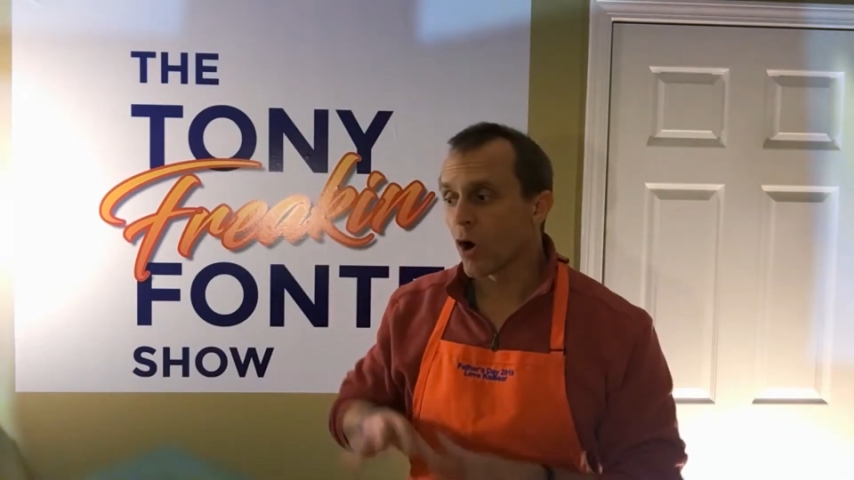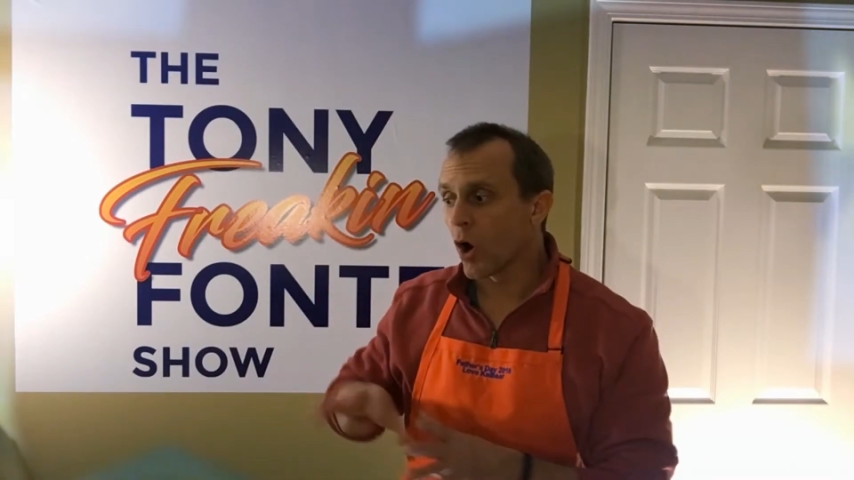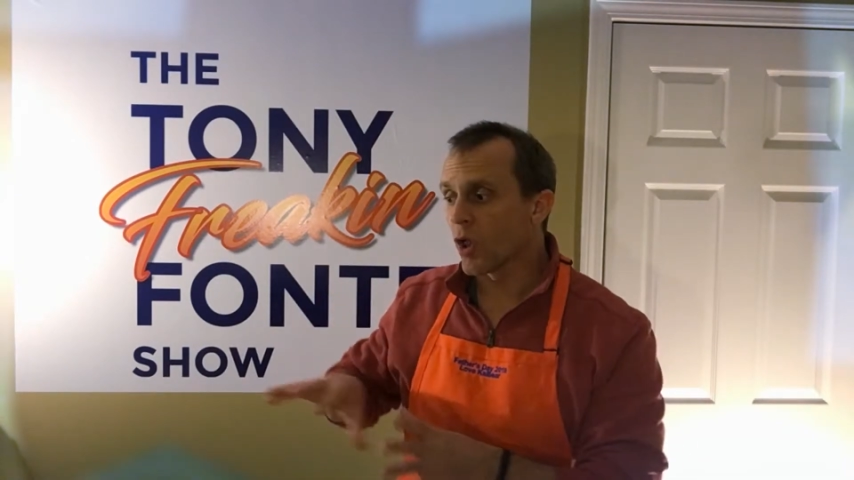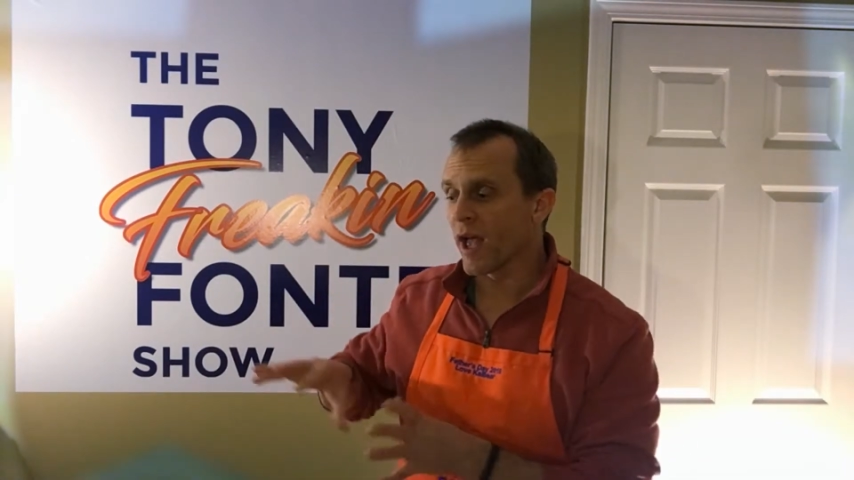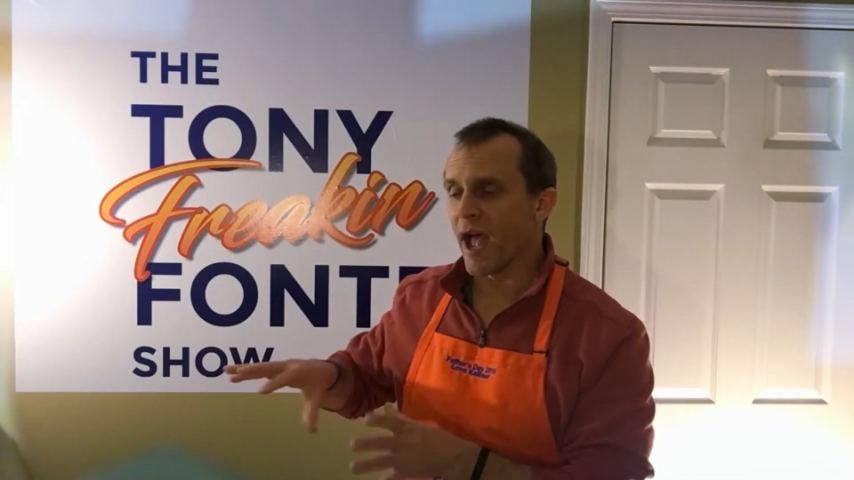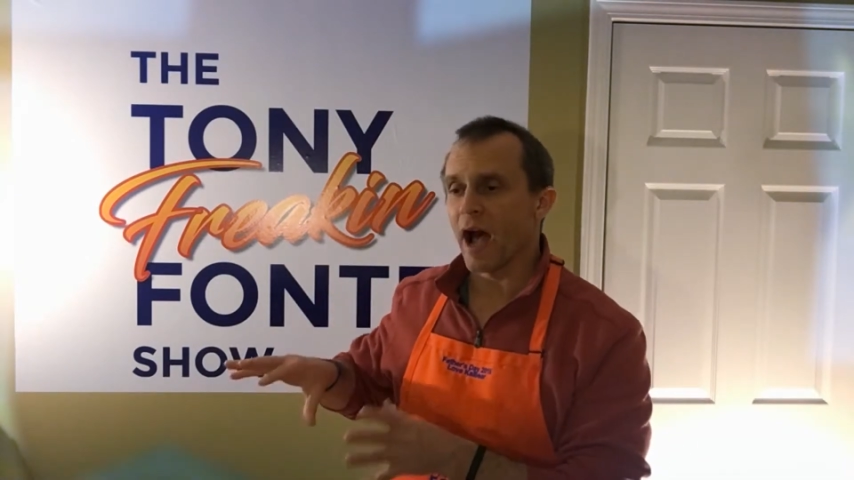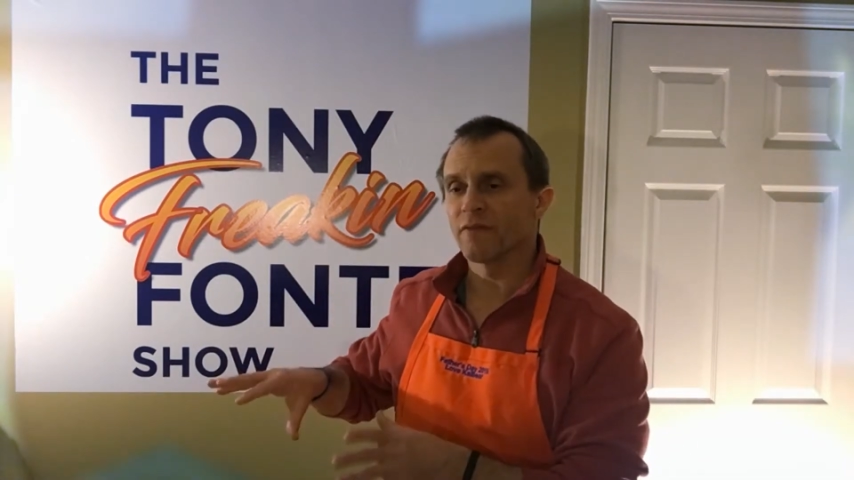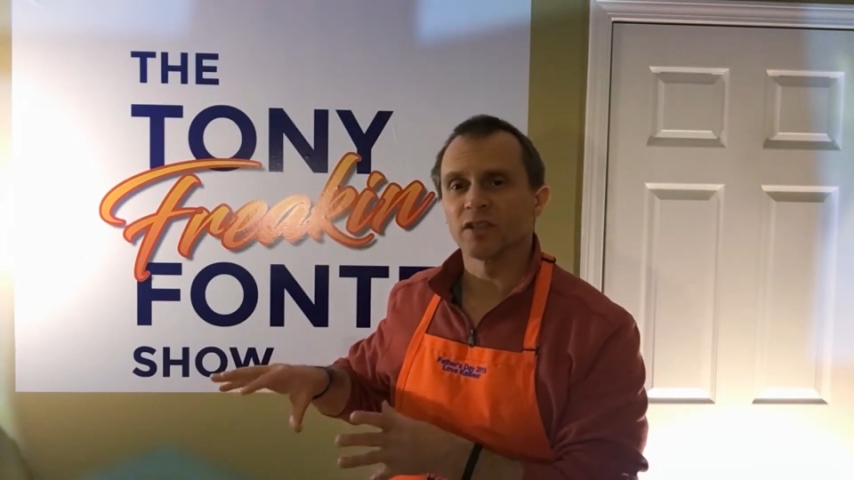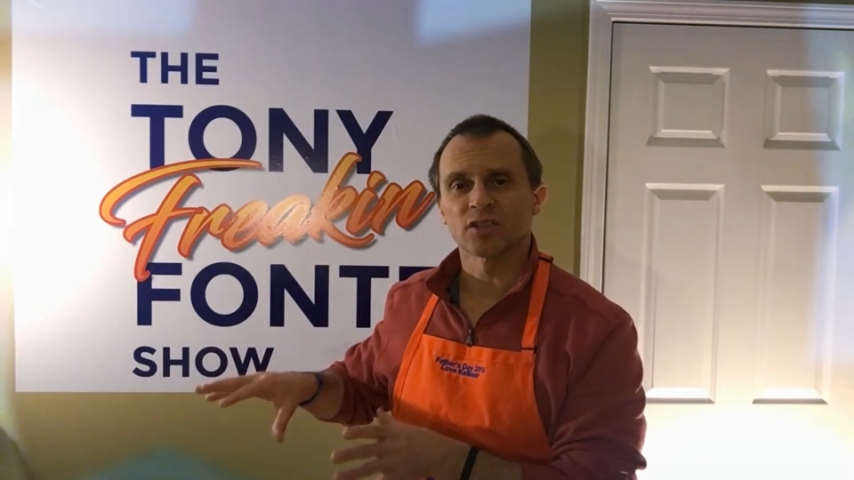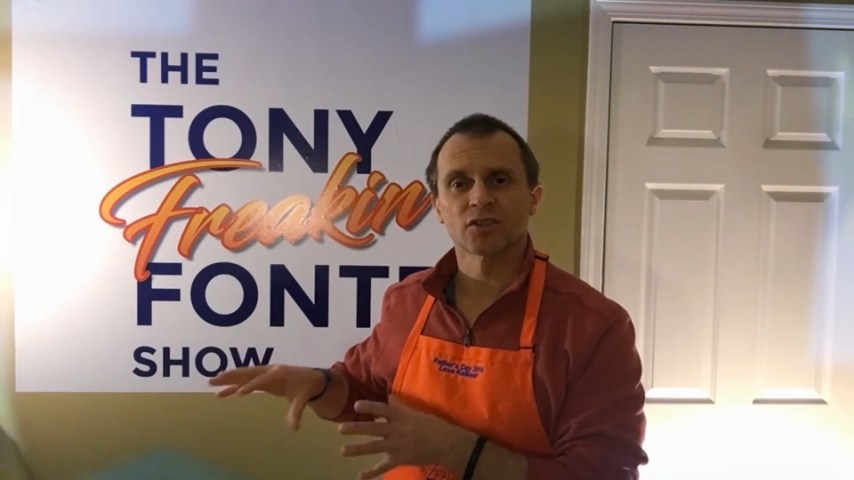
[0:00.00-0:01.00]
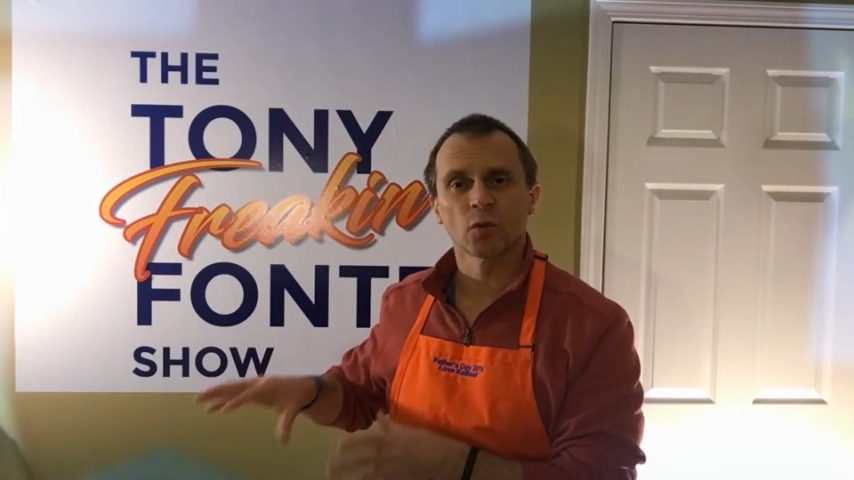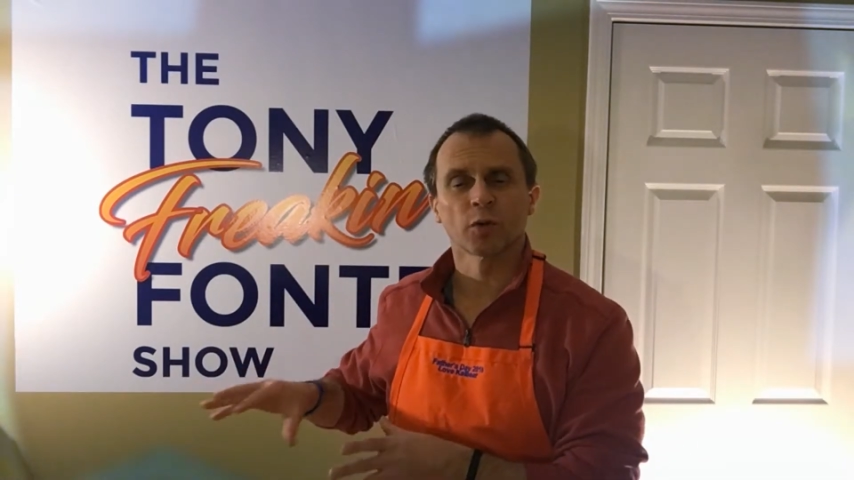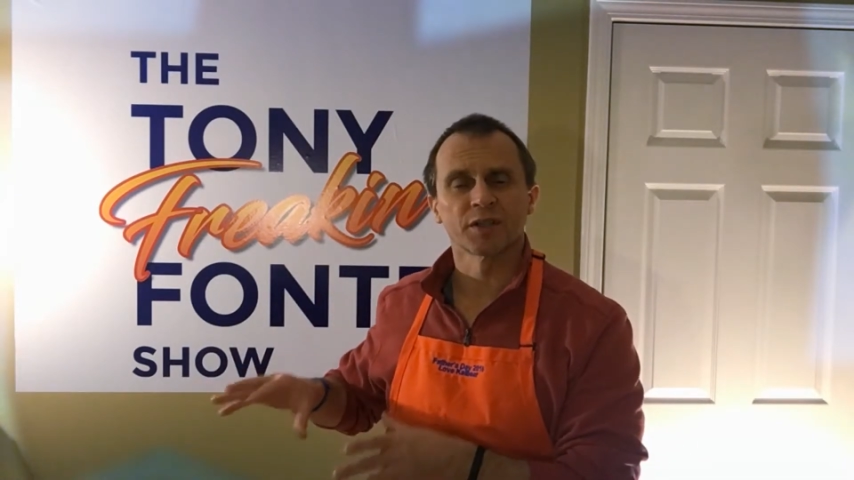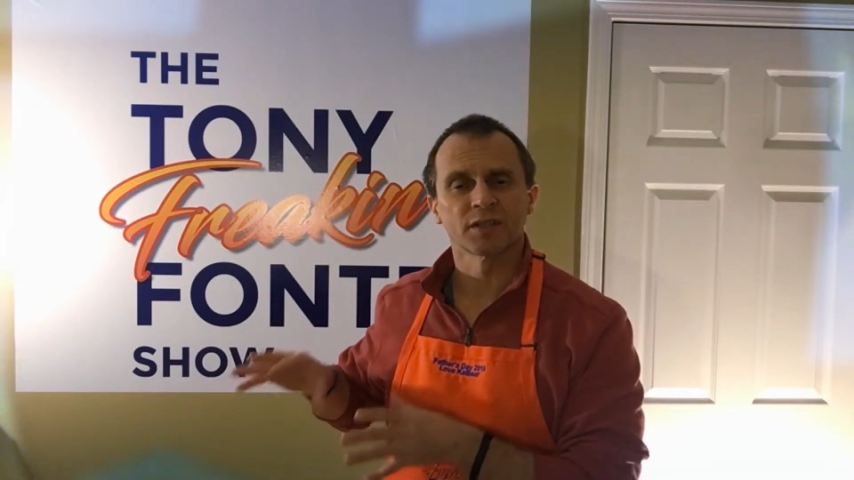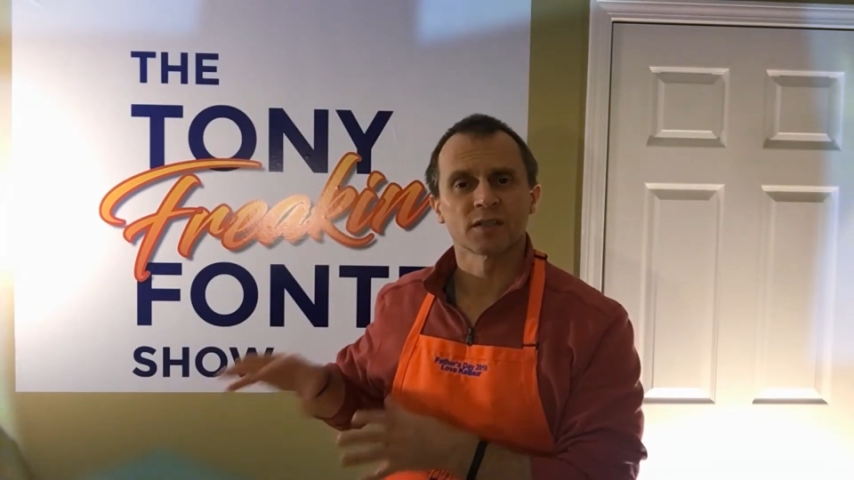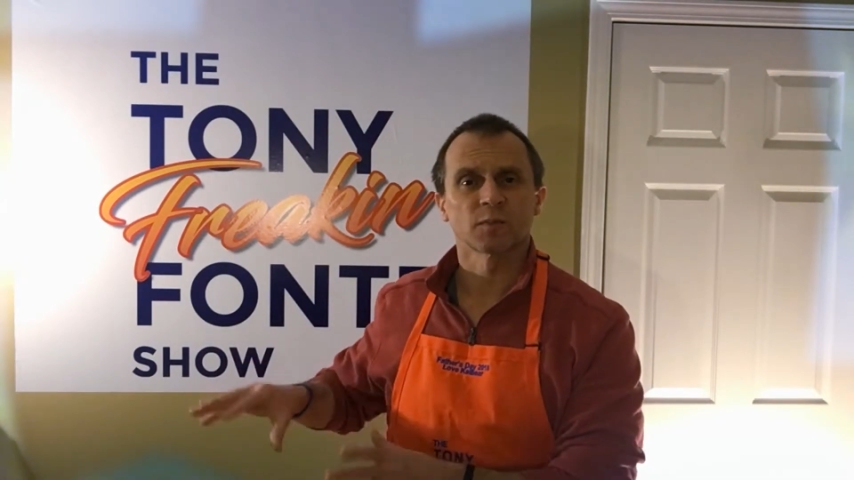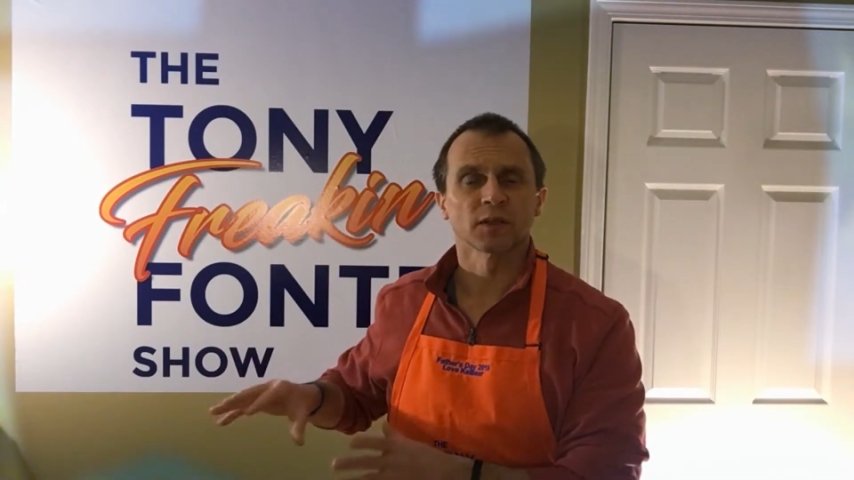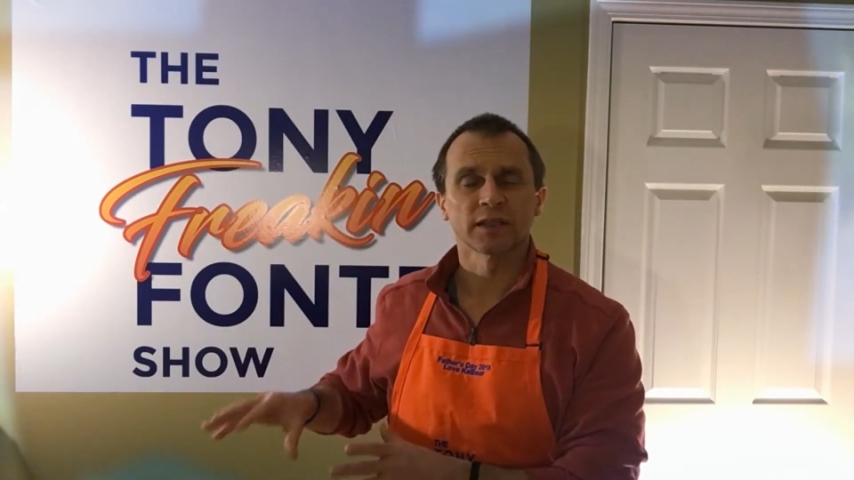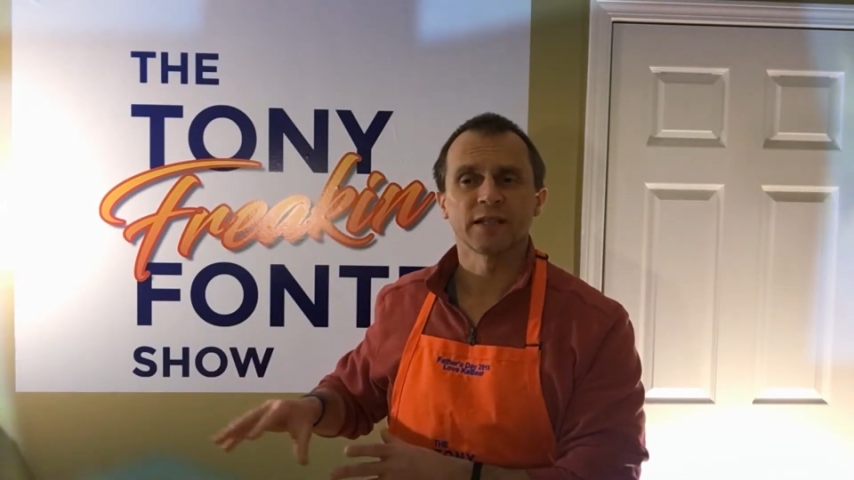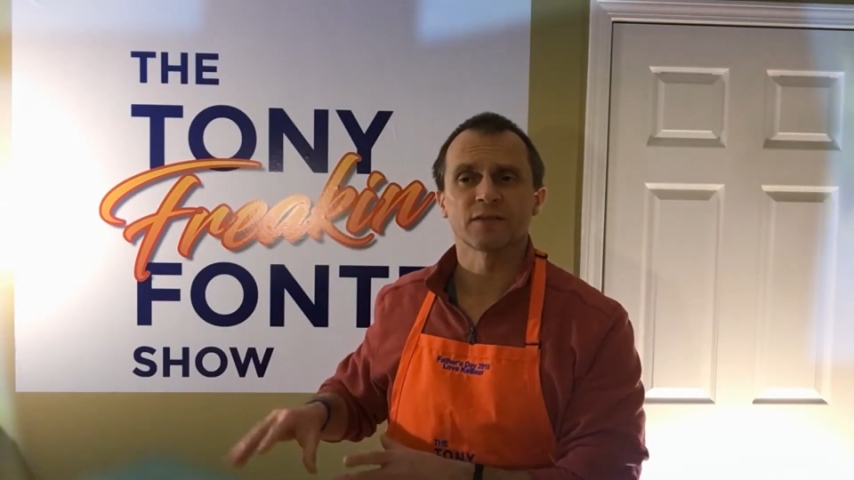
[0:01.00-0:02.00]
all have these stories and these
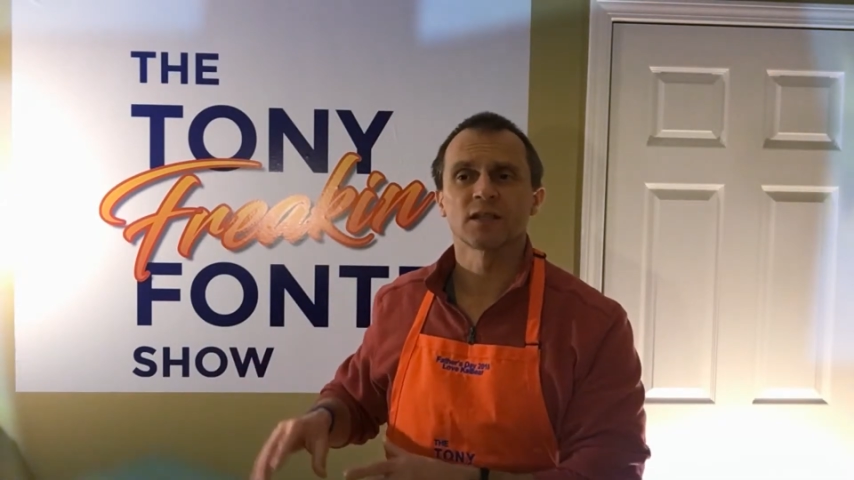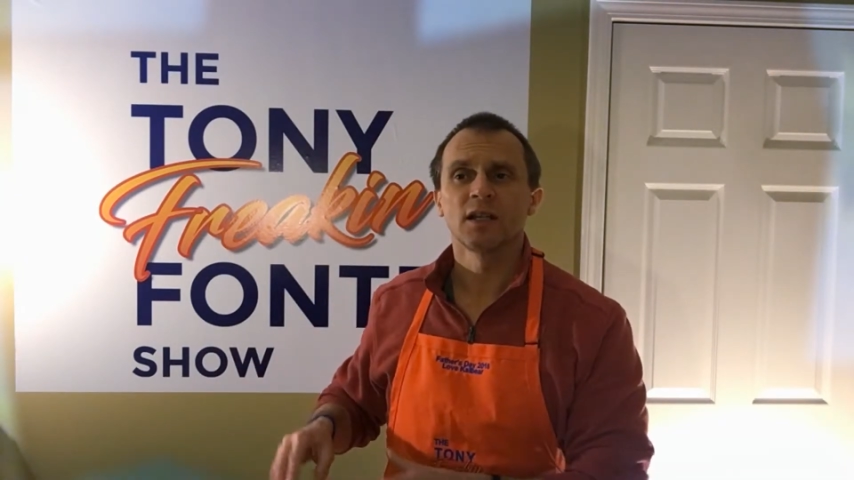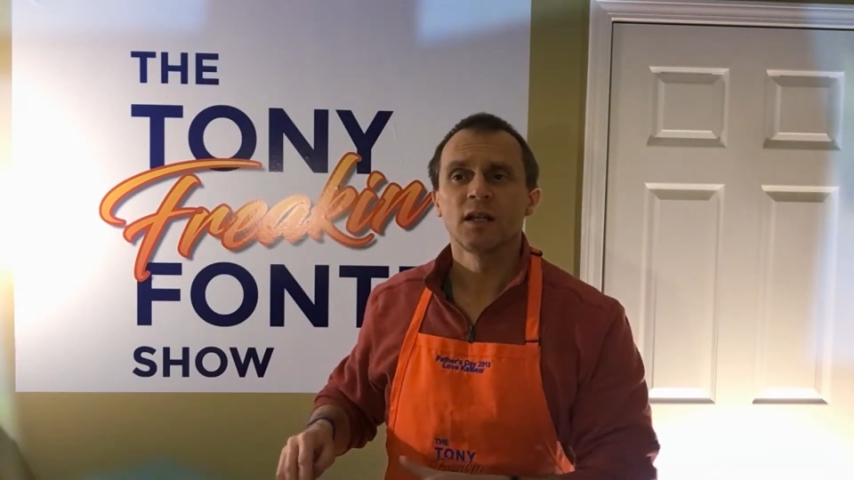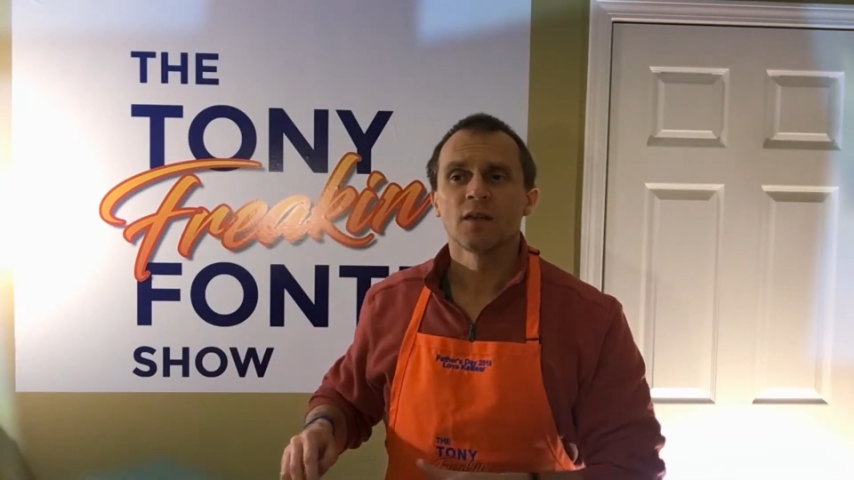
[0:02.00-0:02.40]
beliefs